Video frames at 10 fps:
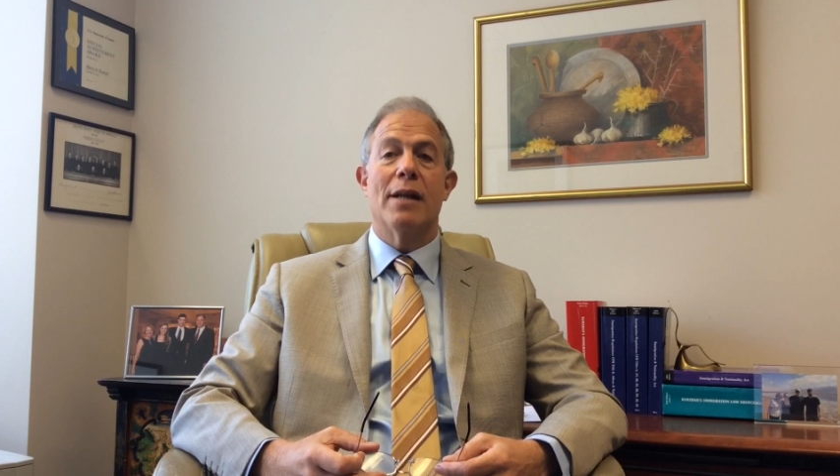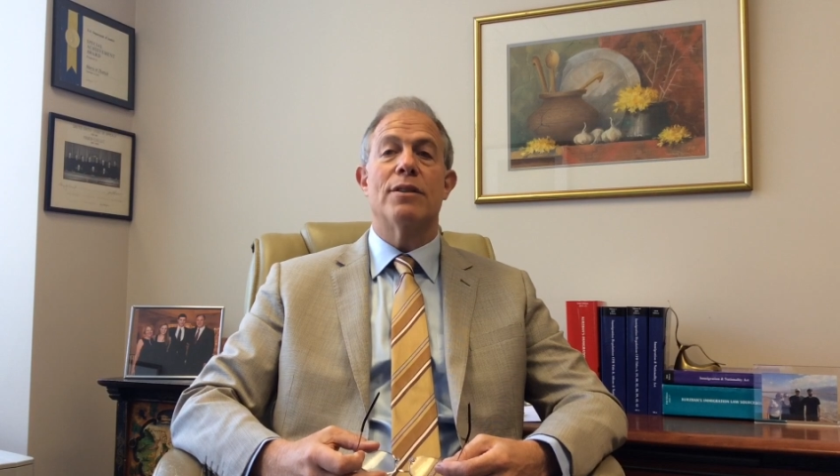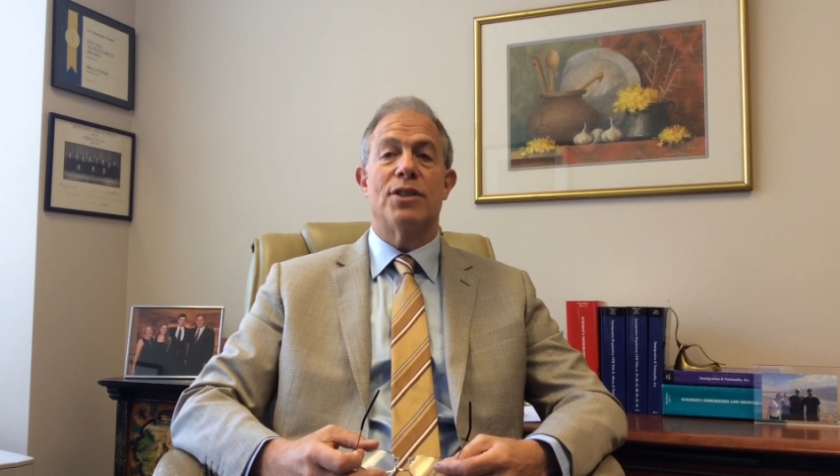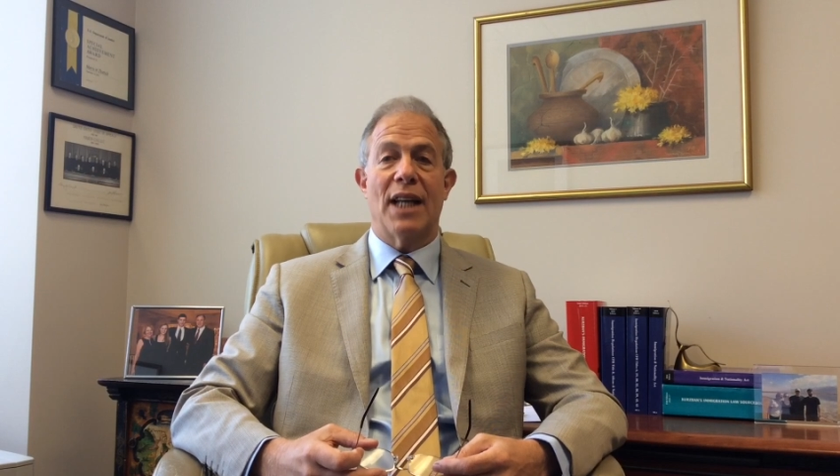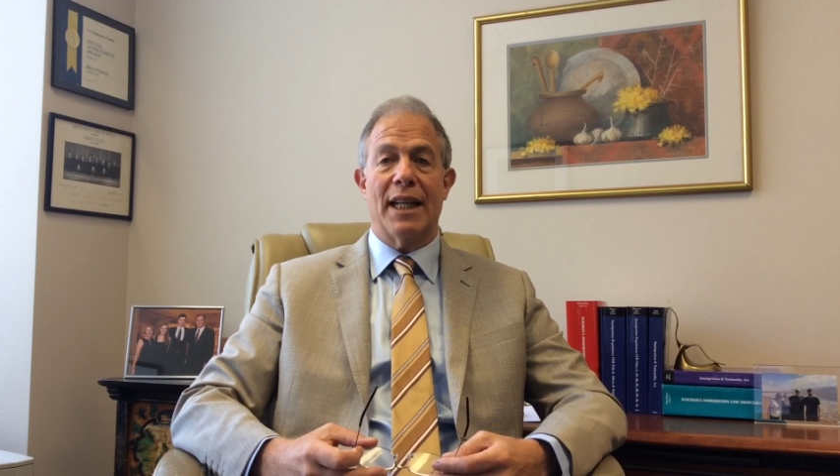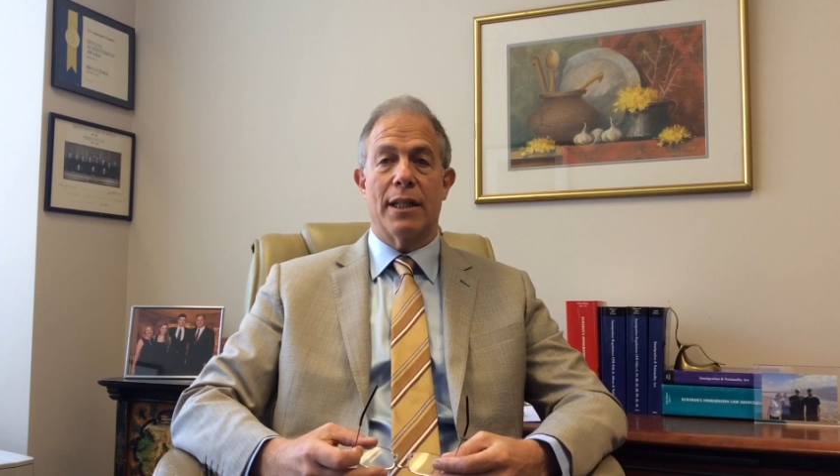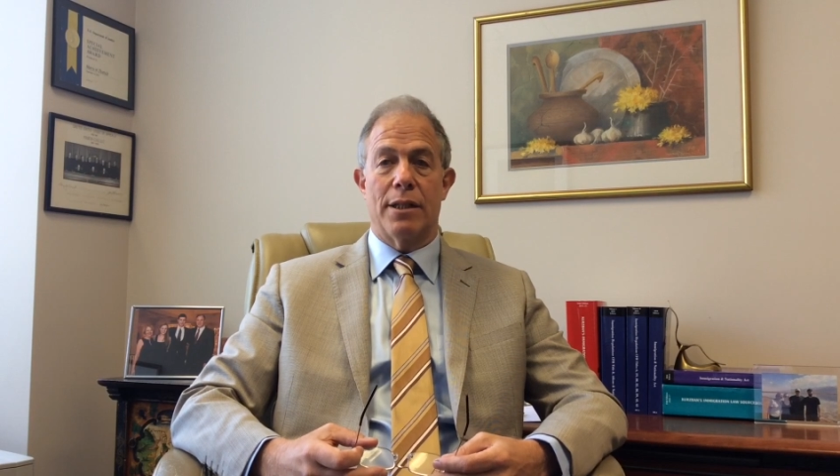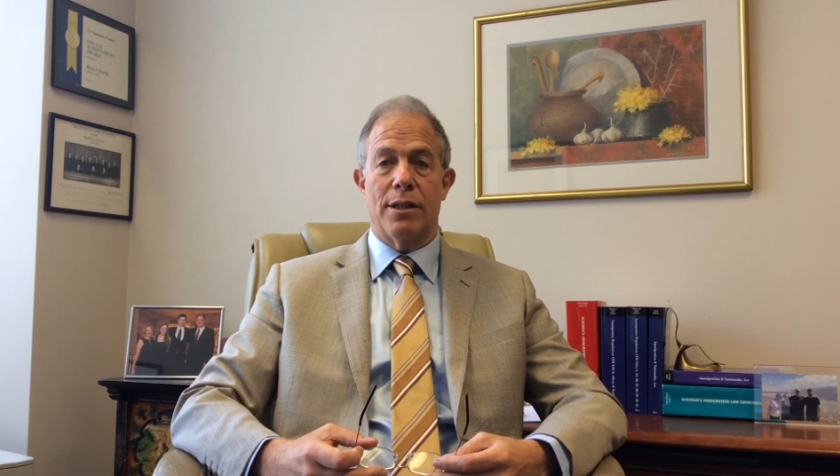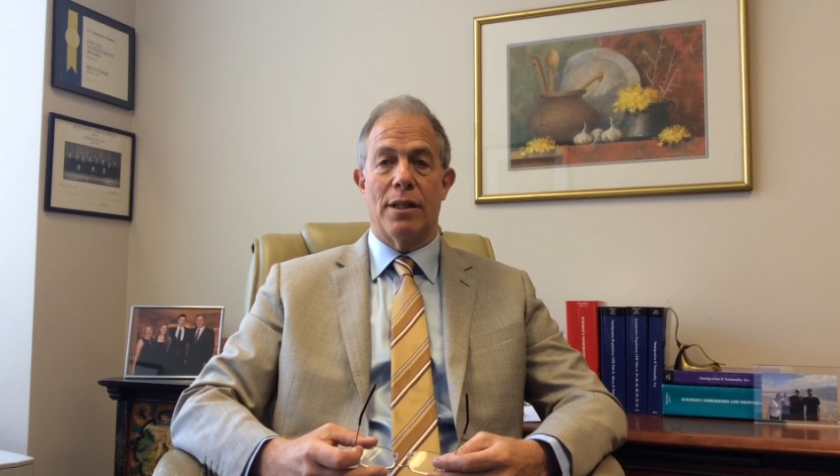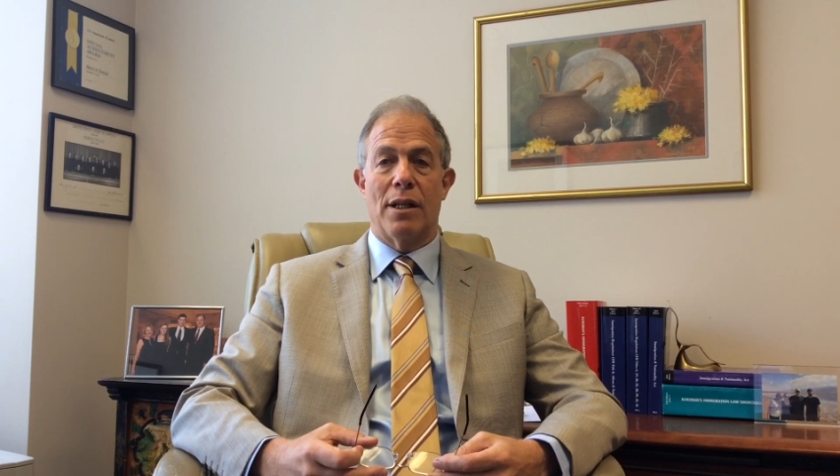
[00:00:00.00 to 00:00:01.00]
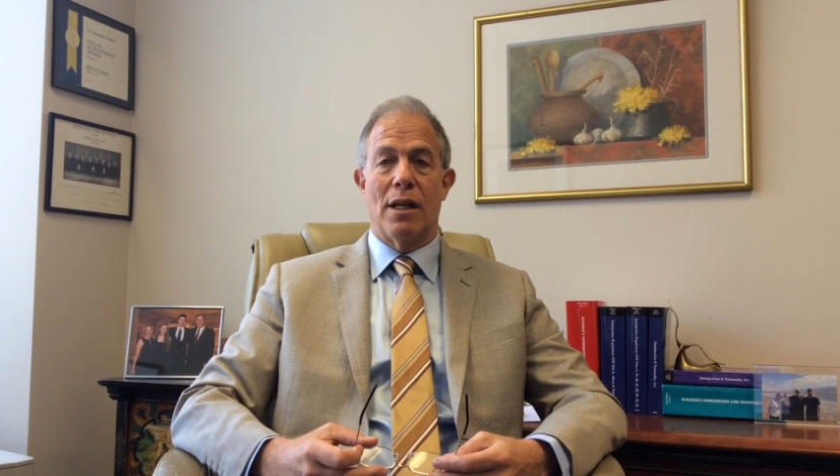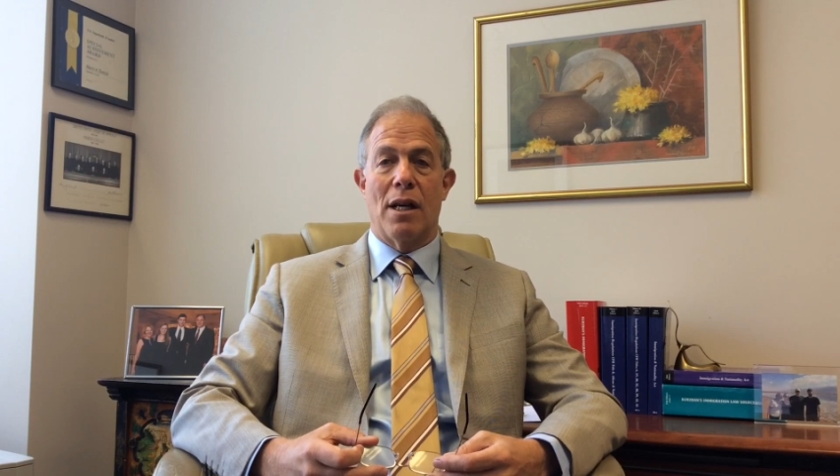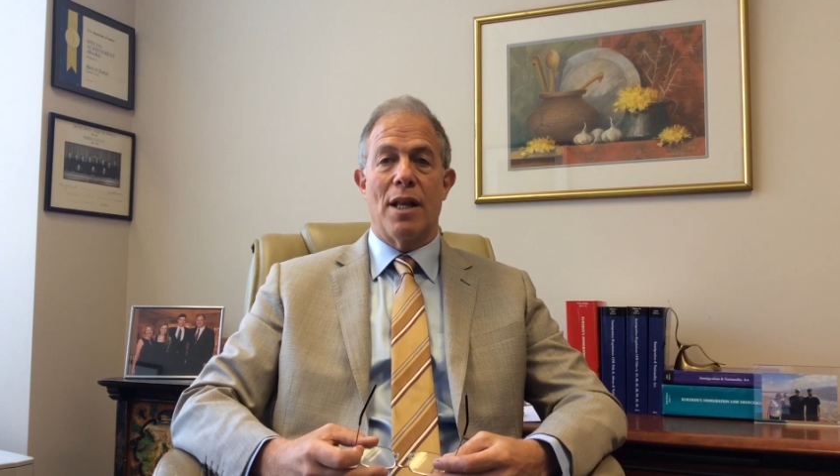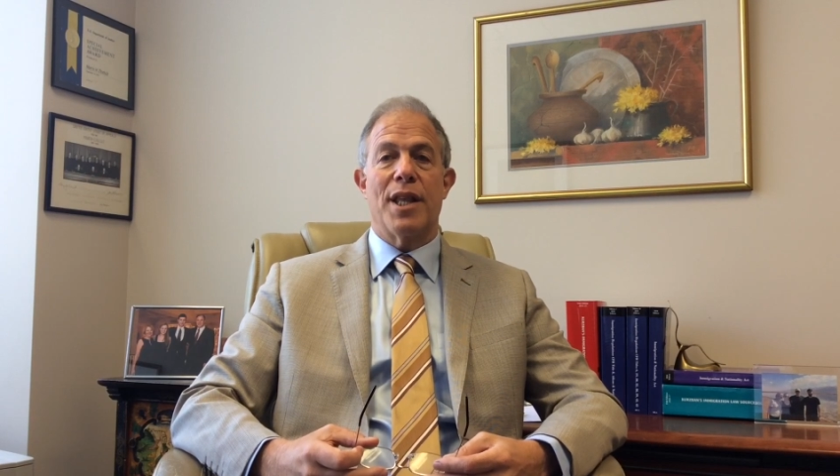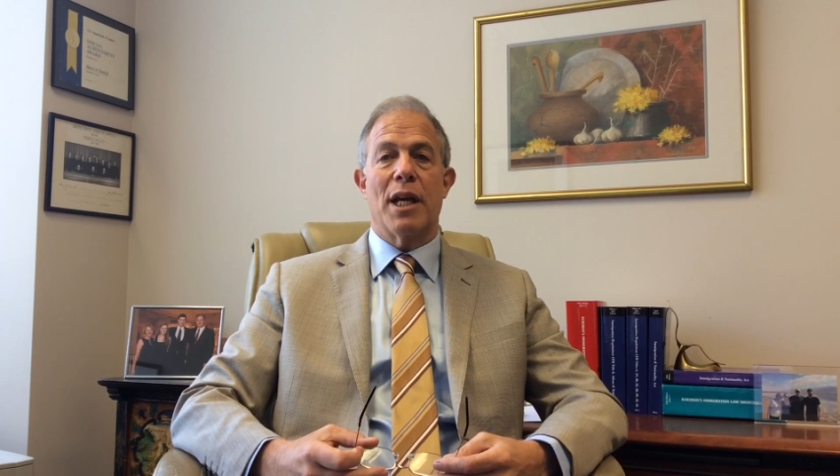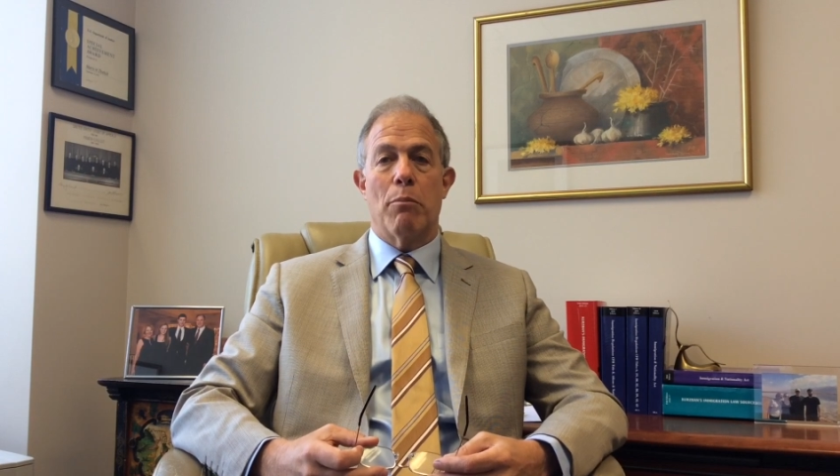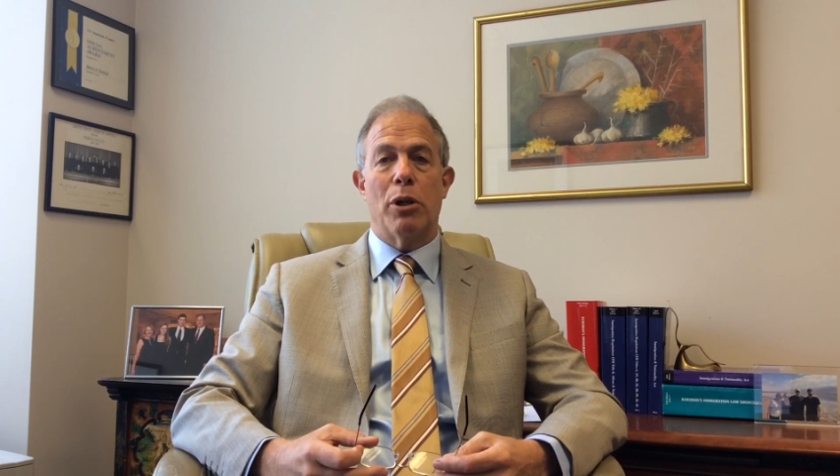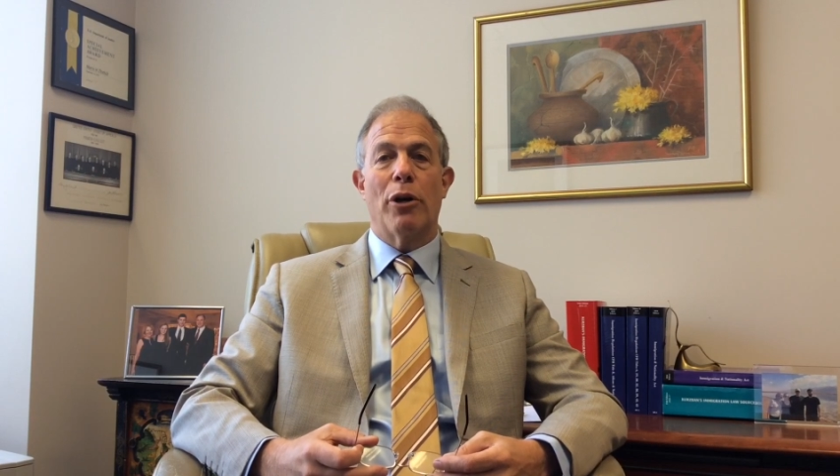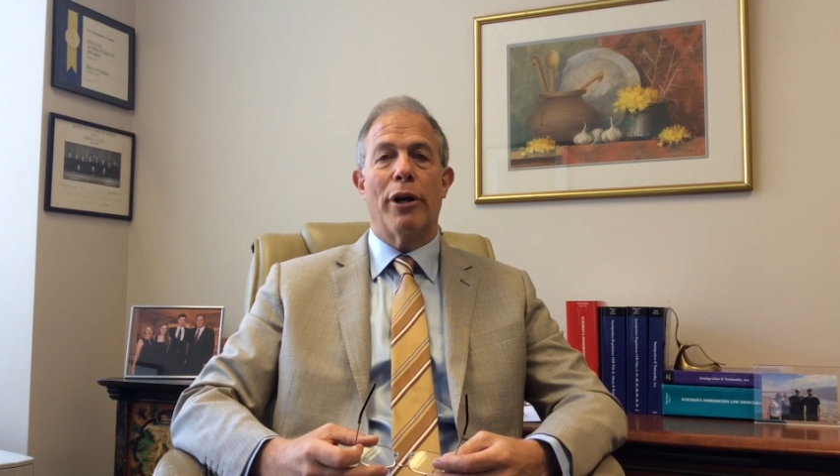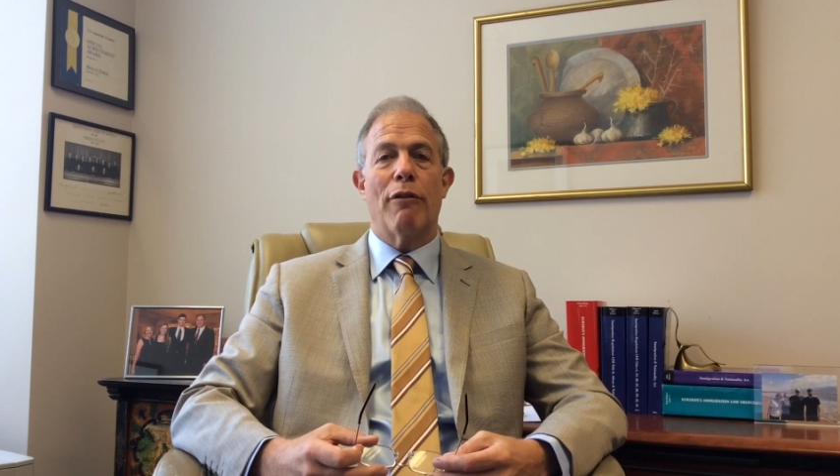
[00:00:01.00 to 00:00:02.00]
Second, the
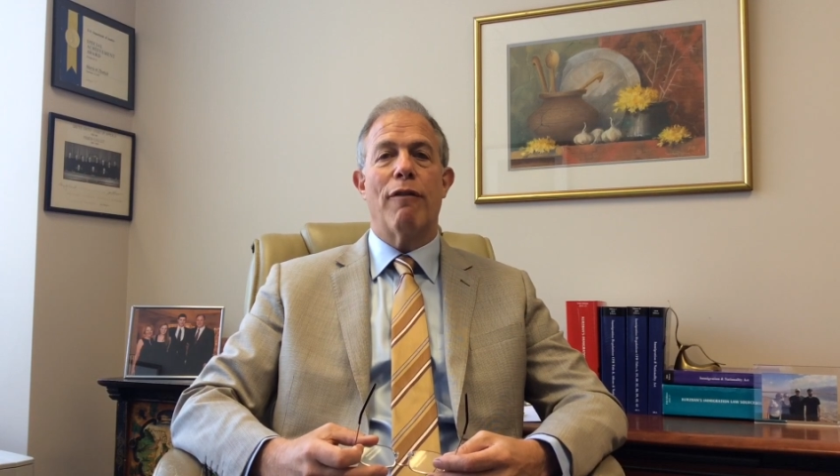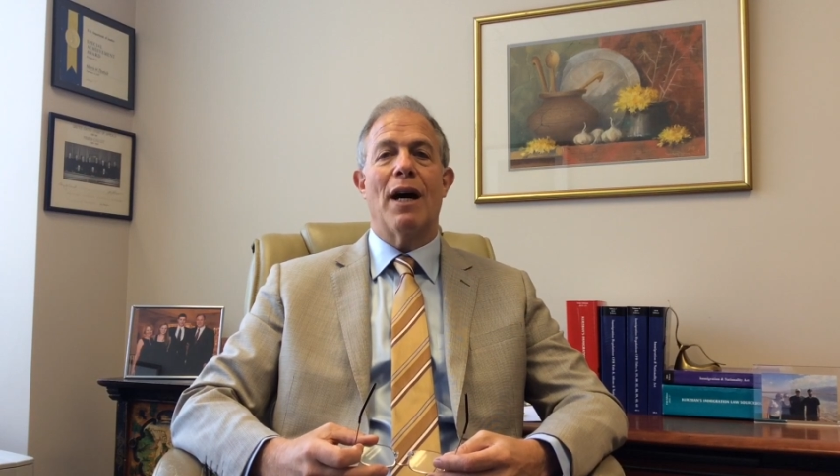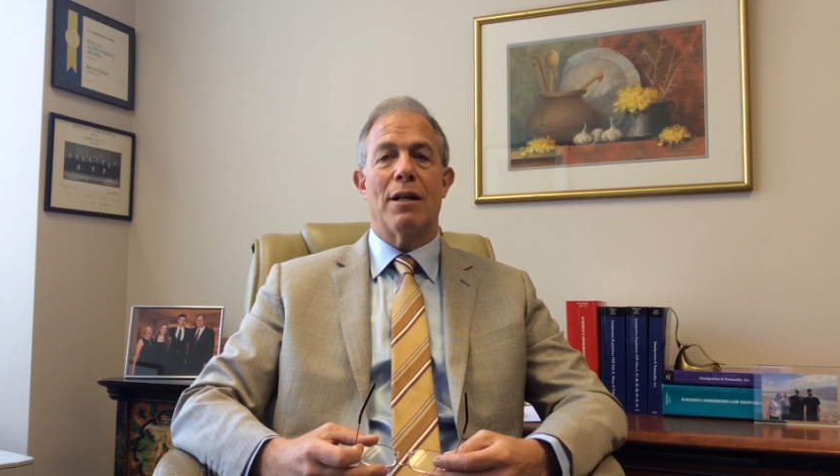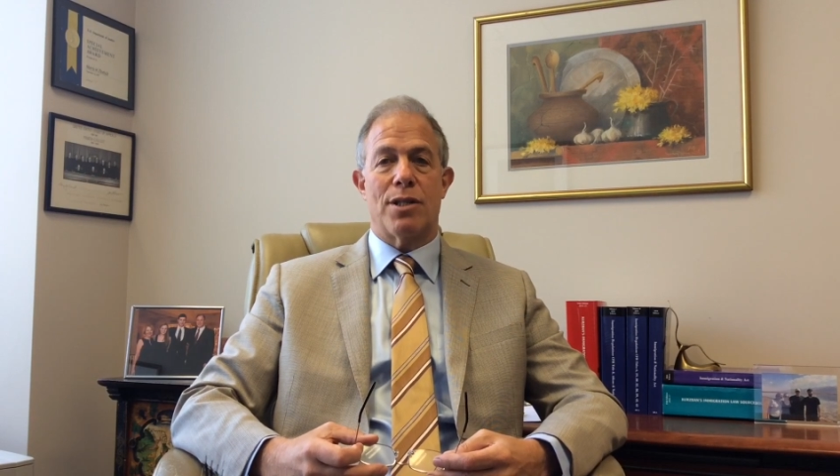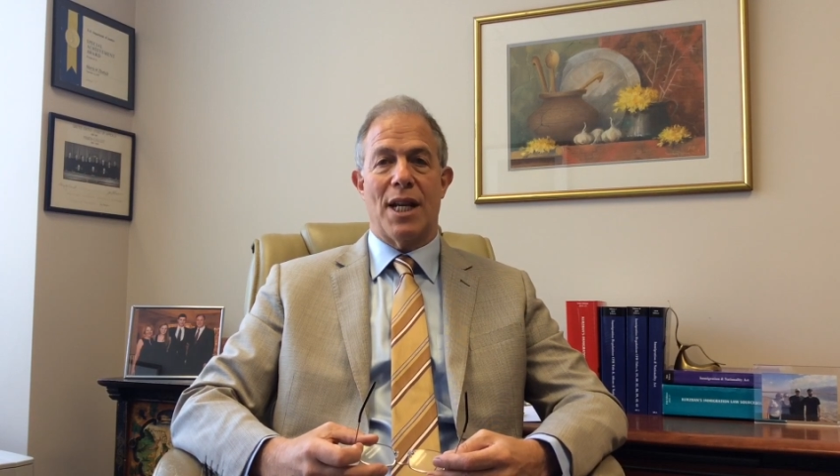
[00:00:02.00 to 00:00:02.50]
employer files